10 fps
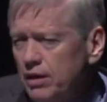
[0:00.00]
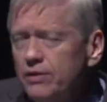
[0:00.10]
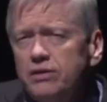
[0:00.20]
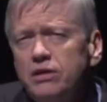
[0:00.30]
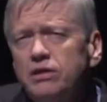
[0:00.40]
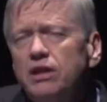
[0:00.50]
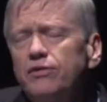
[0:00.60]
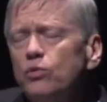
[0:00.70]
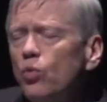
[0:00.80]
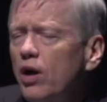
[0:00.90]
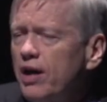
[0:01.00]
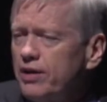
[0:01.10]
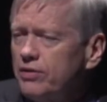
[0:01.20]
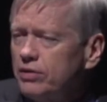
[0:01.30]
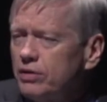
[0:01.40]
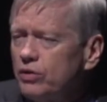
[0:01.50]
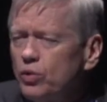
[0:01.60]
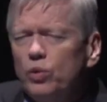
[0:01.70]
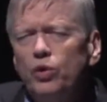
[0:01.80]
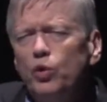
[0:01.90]
This has given rise
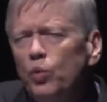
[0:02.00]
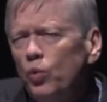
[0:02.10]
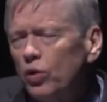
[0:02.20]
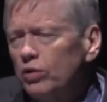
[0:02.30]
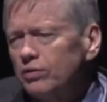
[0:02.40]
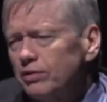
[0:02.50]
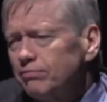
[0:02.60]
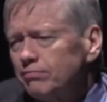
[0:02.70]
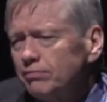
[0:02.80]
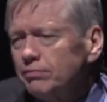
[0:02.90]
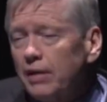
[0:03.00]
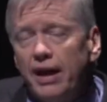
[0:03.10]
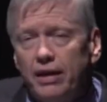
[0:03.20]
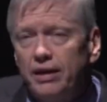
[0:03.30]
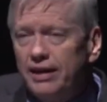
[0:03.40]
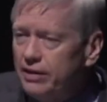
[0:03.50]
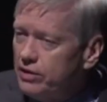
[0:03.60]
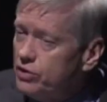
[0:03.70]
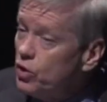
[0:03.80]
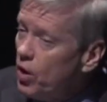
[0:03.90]
to a new world,
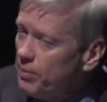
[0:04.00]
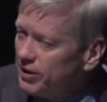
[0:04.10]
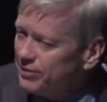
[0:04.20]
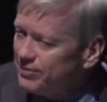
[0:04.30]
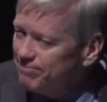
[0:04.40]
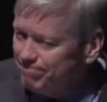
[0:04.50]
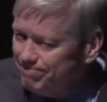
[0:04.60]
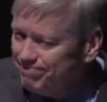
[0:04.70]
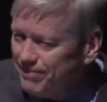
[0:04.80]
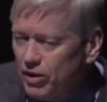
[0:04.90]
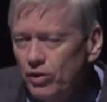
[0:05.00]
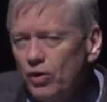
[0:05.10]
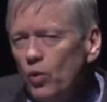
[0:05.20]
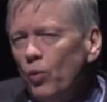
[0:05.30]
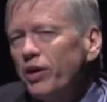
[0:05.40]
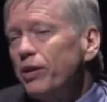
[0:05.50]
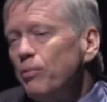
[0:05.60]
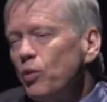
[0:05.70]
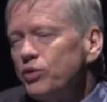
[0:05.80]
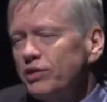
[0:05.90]
Indigenomics. One of the
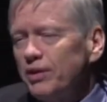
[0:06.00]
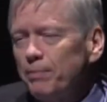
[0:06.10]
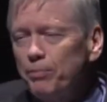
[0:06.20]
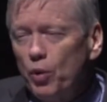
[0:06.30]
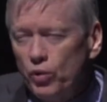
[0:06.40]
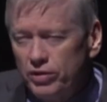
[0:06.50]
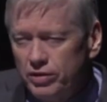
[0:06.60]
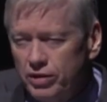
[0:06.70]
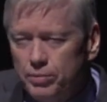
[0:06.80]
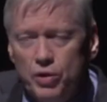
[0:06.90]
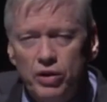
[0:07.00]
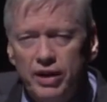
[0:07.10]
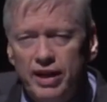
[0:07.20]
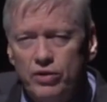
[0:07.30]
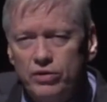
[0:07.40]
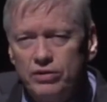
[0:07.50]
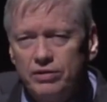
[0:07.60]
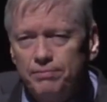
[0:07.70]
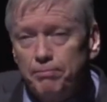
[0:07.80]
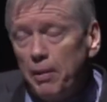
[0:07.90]
most important communicators,
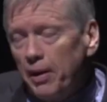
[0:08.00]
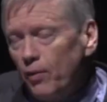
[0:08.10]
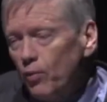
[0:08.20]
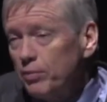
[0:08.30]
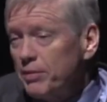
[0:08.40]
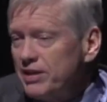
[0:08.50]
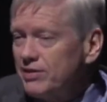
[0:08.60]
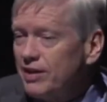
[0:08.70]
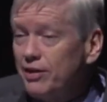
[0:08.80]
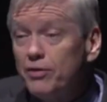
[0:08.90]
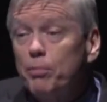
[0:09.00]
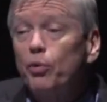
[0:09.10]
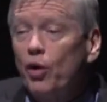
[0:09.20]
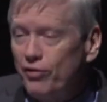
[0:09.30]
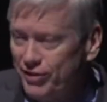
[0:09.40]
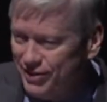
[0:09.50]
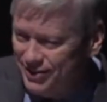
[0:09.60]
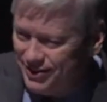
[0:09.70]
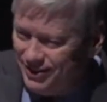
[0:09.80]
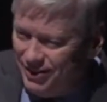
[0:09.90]
one might say even
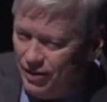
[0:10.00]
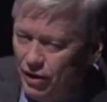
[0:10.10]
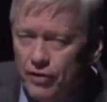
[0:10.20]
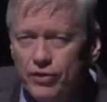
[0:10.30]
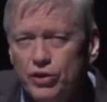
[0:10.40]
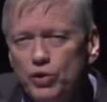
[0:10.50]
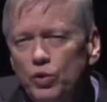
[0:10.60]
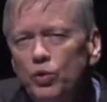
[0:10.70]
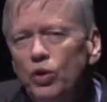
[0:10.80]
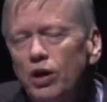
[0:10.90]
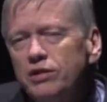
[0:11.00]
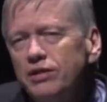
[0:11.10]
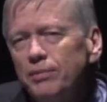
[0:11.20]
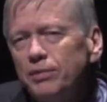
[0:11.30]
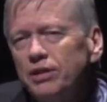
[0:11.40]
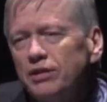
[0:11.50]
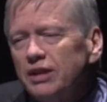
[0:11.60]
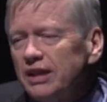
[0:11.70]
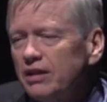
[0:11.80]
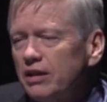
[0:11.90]
prophets, of this new concept
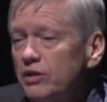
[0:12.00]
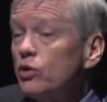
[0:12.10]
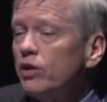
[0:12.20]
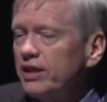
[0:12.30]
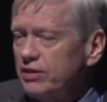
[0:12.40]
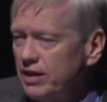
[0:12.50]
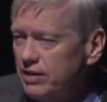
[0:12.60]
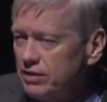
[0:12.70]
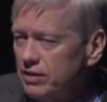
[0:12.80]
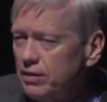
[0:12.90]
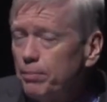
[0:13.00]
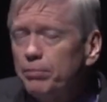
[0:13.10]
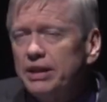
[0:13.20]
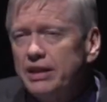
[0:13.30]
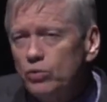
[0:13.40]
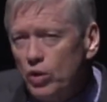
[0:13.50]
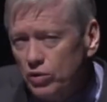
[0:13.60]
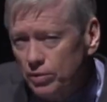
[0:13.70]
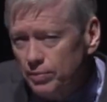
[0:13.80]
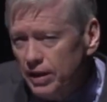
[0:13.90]
is our next guest. Please
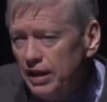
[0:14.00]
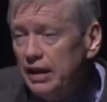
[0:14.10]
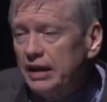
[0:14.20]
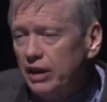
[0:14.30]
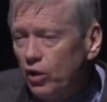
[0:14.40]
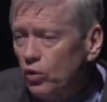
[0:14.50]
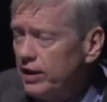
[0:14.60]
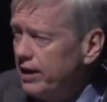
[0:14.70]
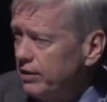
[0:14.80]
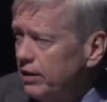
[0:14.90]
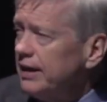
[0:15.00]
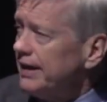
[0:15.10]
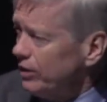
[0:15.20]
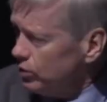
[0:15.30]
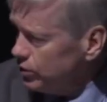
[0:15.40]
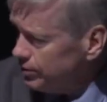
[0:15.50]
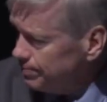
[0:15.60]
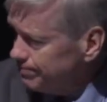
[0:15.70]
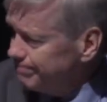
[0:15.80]
welcome Anne Hilton.